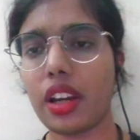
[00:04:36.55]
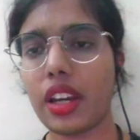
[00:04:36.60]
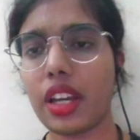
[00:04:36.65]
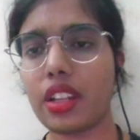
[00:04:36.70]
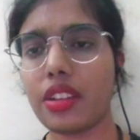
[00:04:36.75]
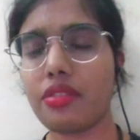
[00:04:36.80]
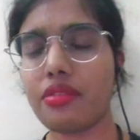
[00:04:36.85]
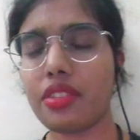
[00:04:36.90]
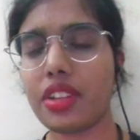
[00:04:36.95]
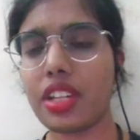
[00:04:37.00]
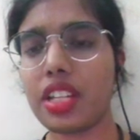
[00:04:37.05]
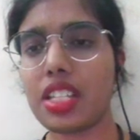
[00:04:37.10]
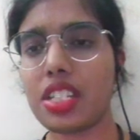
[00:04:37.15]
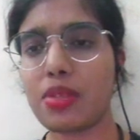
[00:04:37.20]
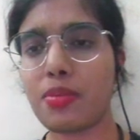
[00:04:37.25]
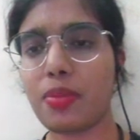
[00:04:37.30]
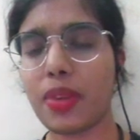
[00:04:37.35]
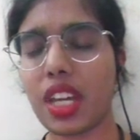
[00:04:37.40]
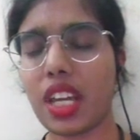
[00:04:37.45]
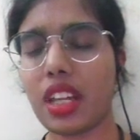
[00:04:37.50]
the
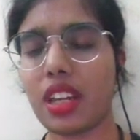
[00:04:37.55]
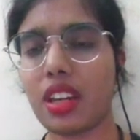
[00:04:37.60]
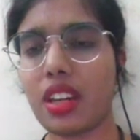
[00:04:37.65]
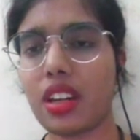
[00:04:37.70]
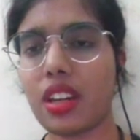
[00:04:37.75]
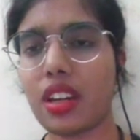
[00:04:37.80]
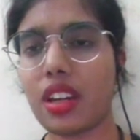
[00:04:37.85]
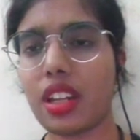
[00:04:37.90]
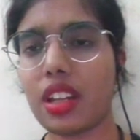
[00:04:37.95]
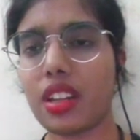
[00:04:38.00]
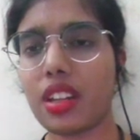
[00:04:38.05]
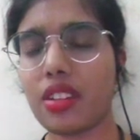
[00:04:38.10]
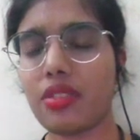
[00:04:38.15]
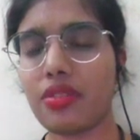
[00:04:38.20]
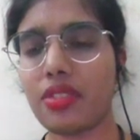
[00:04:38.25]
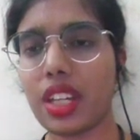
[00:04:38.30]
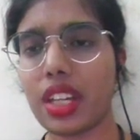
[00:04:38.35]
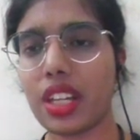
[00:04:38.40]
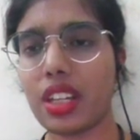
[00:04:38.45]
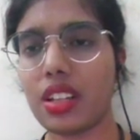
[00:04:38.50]
fields pane, in the
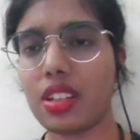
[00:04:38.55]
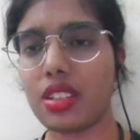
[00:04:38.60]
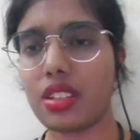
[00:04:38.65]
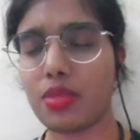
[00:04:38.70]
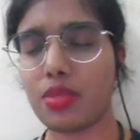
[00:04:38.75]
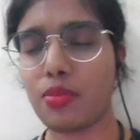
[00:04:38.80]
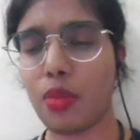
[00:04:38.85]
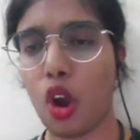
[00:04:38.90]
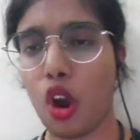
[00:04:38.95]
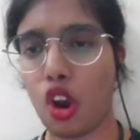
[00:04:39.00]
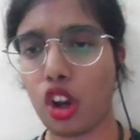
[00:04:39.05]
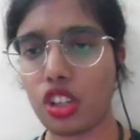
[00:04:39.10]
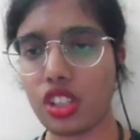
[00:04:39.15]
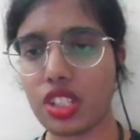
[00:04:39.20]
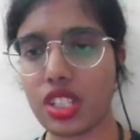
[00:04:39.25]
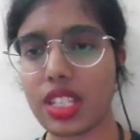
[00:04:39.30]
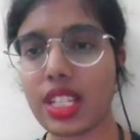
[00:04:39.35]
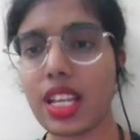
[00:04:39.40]
fields box,